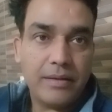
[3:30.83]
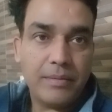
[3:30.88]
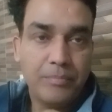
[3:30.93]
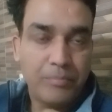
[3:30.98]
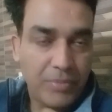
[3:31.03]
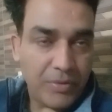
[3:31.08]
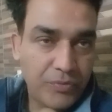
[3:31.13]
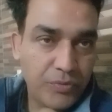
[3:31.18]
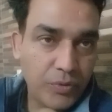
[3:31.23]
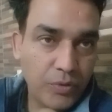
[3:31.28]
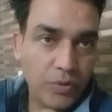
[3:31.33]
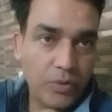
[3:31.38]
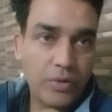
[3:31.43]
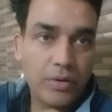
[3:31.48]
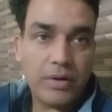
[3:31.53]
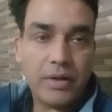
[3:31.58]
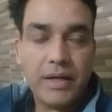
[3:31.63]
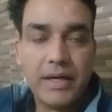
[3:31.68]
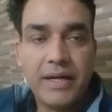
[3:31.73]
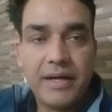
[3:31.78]
before
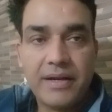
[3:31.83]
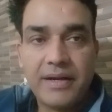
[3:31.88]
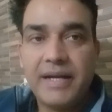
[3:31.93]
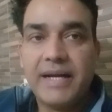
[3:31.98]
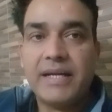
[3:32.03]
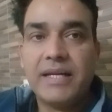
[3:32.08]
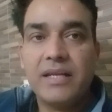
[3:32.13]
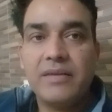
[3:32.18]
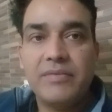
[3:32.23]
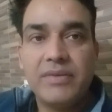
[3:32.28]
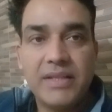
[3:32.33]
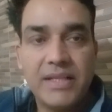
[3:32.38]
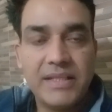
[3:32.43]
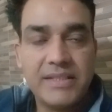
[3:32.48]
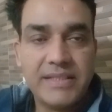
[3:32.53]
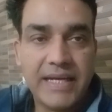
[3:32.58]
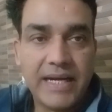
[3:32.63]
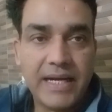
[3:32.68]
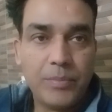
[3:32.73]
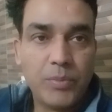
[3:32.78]
interacting with the
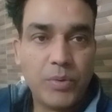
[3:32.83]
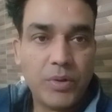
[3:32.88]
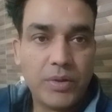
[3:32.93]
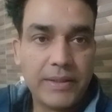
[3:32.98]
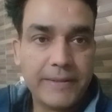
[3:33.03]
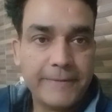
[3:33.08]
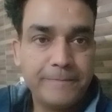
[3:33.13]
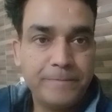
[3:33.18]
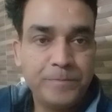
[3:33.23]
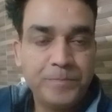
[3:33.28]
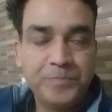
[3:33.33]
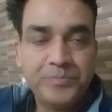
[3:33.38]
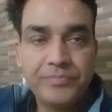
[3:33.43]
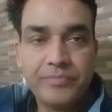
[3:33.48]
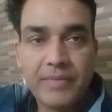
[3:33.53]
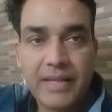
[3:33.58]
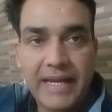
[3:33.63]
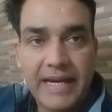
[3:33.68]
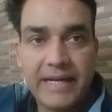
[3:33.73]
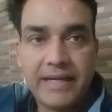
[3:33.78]
chatbot,
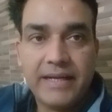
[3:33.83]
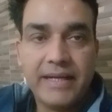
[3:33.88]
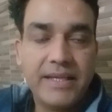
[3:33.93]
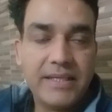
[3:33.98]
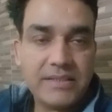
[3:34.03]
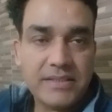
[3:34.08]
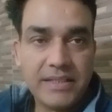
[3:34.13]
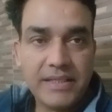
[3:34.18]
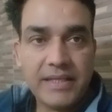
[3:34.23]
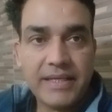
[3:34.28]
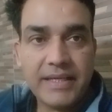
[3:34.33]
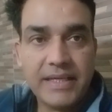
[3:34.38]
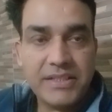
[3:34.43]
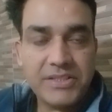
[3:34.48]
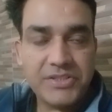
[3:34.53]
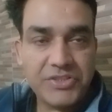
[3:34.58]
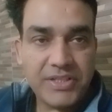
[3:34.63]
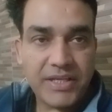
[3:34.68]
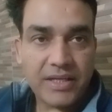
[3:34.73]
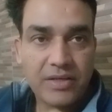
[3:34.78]
at least he can
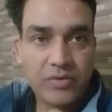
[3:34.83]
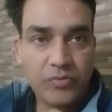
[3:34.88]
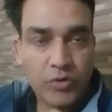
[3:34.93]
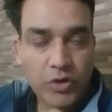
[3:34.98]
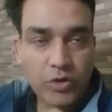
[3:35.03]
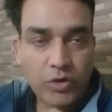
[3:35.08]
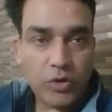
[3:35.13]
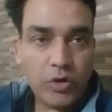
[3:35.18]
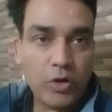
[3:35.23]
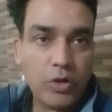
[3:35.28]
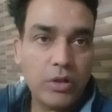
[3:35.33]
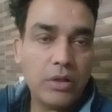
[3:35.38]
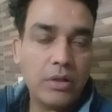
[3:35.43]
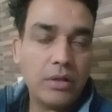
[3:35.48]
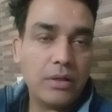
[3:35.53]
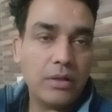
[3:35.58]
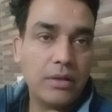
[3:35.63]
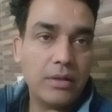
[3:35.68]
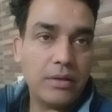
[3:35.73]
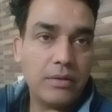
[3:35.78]
check what all
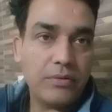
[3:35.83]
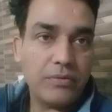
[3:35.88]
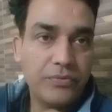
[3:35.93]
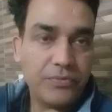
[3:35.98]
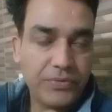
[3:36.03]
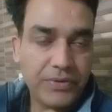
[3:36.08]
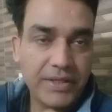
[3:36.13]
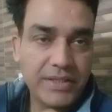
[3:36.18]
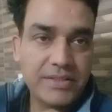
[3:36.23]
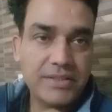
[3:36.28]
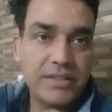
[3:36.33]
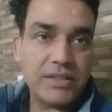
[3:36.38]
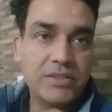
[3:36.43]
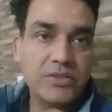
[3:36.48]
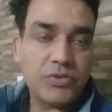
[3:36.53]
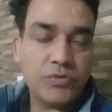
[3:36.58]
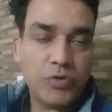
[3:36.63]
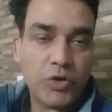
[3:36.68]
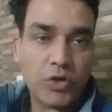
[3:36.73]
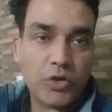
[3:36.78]
features,
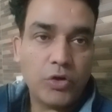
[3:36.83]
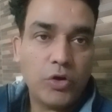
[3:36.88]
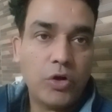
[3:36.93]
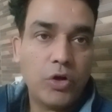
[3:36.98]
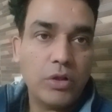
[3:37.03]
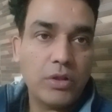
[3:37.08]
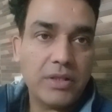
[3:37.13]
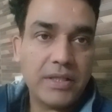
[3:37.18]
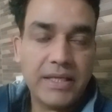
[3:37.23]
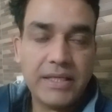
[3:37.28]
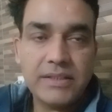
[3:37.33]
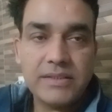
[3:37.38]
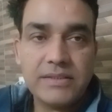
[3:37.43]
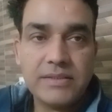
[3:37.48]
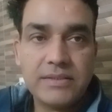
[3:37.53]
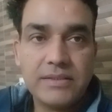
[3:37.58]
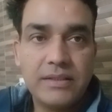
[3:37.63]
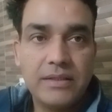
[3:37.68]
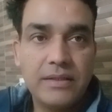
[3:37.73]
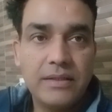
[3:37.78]
what all things
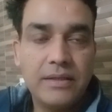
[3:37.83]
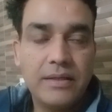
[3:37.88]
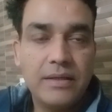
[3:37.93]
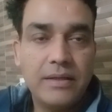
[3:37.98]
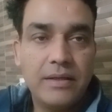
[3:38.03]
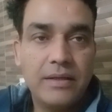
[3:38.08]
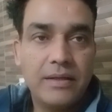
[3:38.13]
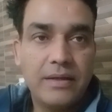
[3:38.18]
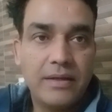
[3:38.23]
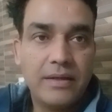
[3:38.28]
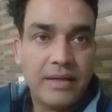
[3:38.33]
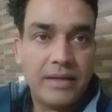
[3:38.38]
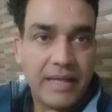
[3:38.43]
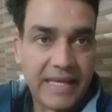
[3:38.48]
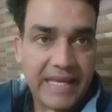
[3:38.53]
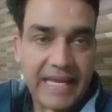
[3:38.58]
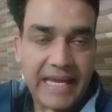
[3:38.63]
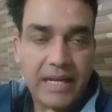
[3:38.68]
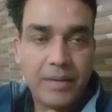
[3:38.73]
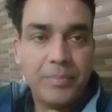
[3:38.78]

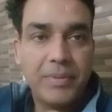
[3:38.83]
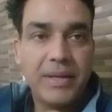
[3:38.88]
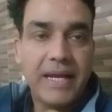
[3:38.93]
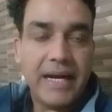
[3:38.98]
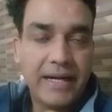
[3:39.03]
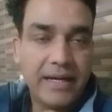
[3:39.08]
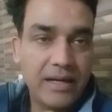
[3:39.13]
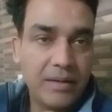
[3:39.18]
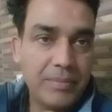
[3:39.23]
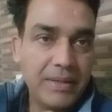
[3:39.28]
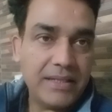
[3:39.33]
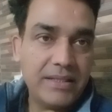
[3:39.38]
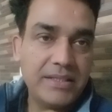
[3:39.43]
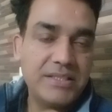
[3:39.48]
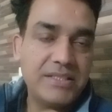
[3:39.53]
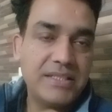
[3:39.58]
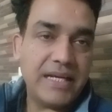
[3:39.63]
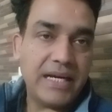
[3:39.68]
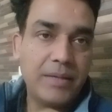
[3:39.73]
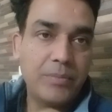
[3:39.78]
can be handled by this
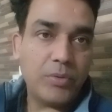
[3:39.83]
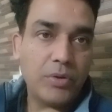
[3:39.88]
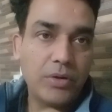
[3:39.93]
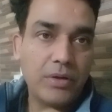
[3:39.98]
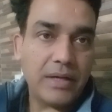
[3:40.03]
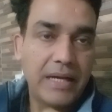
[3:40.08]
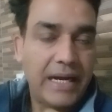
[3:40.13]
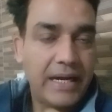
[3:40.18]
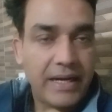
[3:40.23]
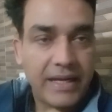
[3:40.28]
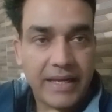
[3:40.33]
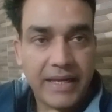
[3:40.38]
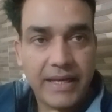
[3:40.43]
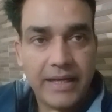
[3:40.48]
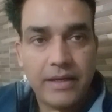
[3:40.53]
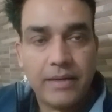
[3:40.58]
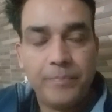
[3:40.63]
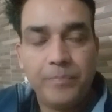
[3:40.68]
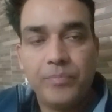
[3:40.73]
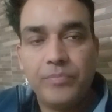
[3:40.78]
chatbot. And again,